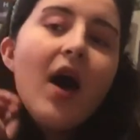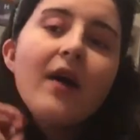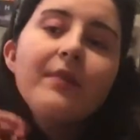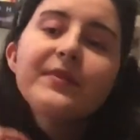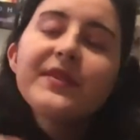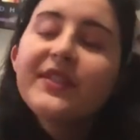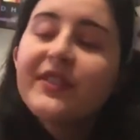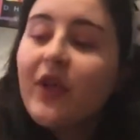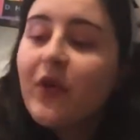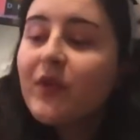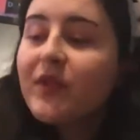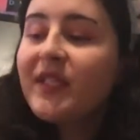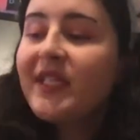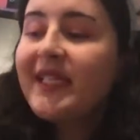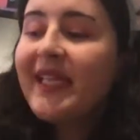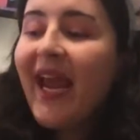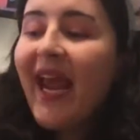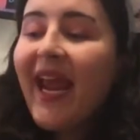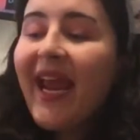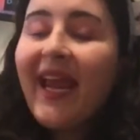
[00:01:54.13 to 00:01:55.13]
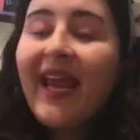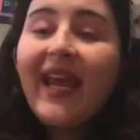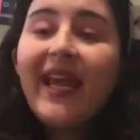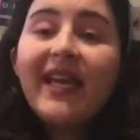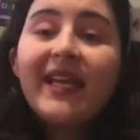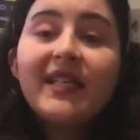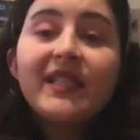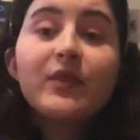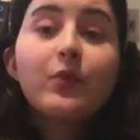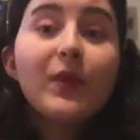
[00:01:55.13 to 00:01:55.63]
So today
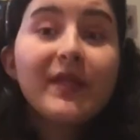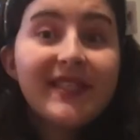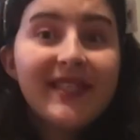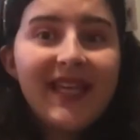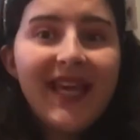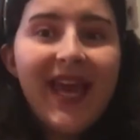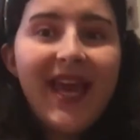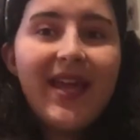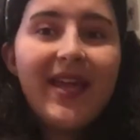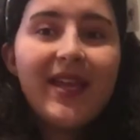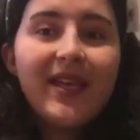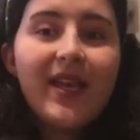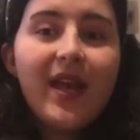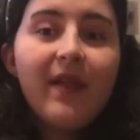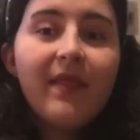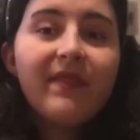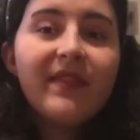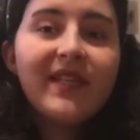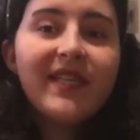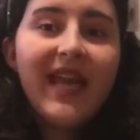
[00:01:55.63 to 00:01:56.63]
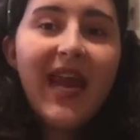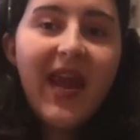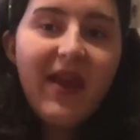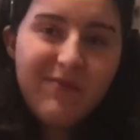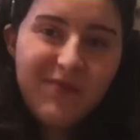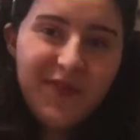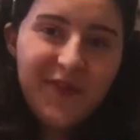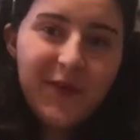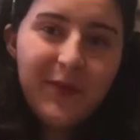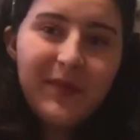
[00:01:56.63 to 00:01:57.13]
is, once again, the day
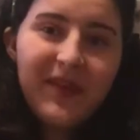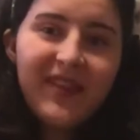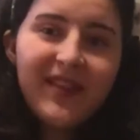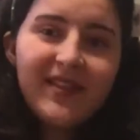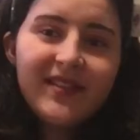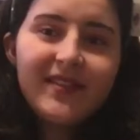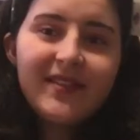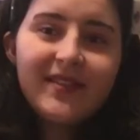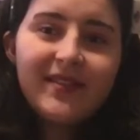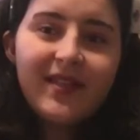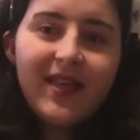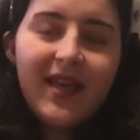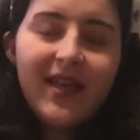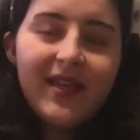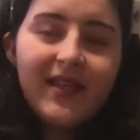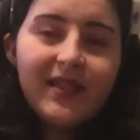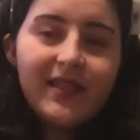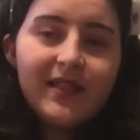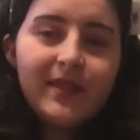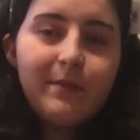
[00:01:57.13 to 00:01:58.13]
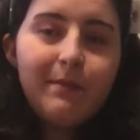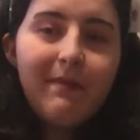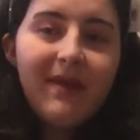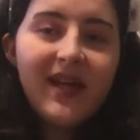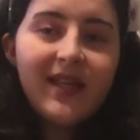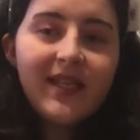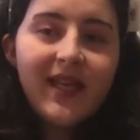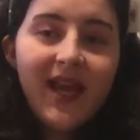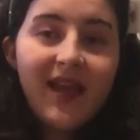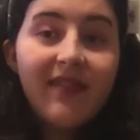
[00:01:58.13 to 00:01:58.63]
I'm filming this is
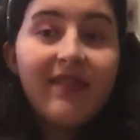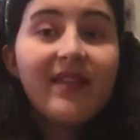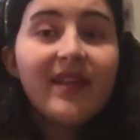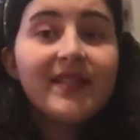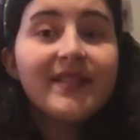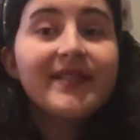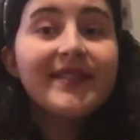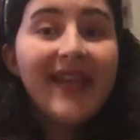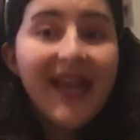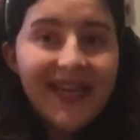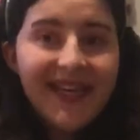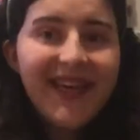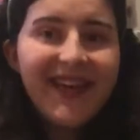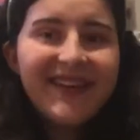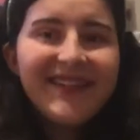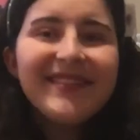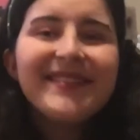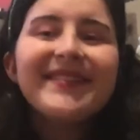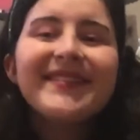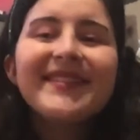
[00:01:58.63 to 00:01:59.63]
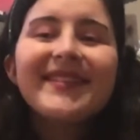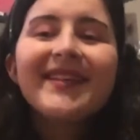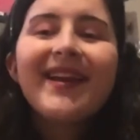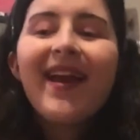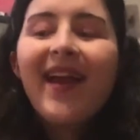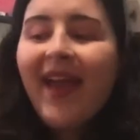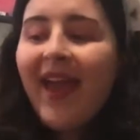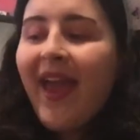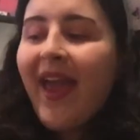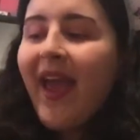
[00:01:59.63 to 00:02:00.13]
Monday the 2nd,
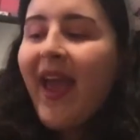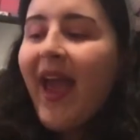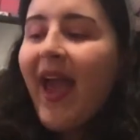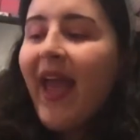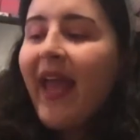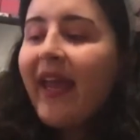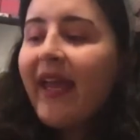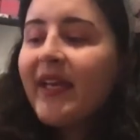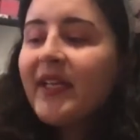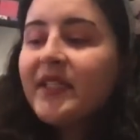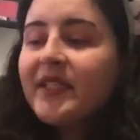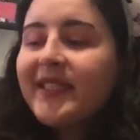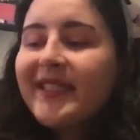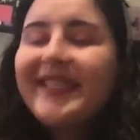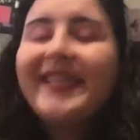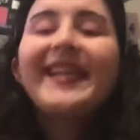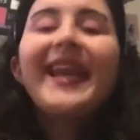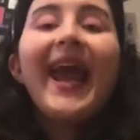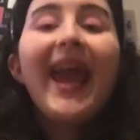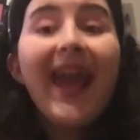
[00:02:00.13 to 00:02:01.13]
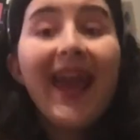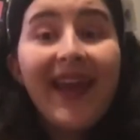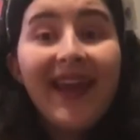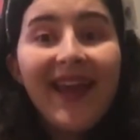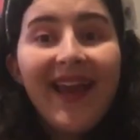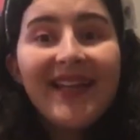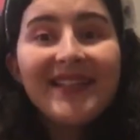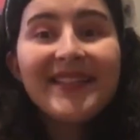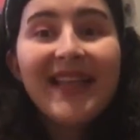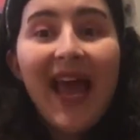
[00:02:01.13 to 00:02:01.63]
and
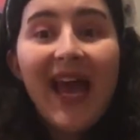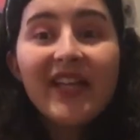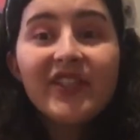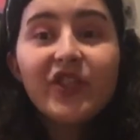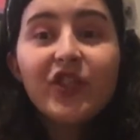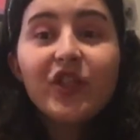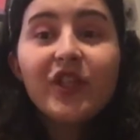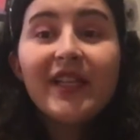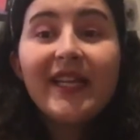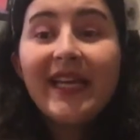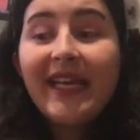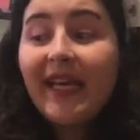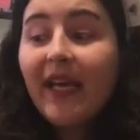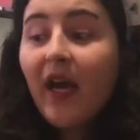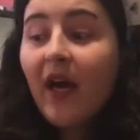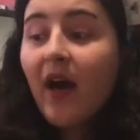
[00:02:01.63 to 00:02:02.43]
today is actually,